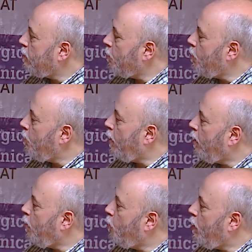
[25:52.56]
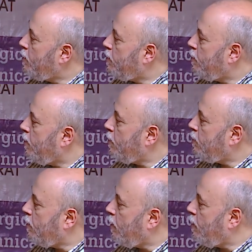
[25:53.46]
is a moment in which there
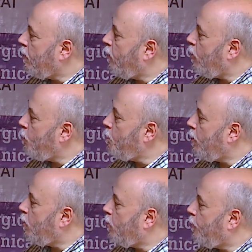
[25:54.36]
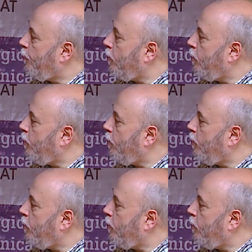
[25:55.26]
is the development of